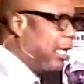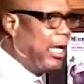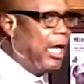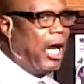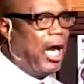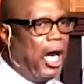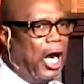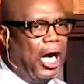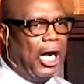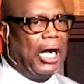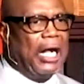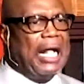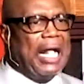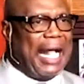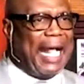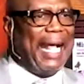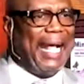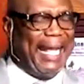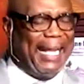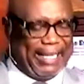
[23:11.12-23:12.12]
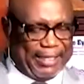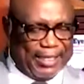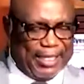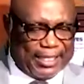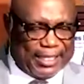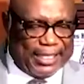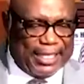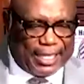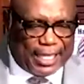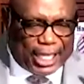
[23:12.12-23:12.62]
Uh,
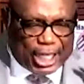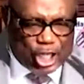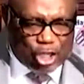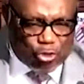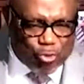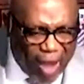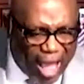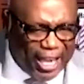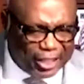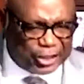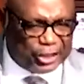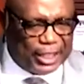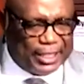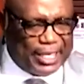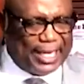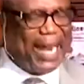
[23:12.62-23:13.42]
the, the, distraction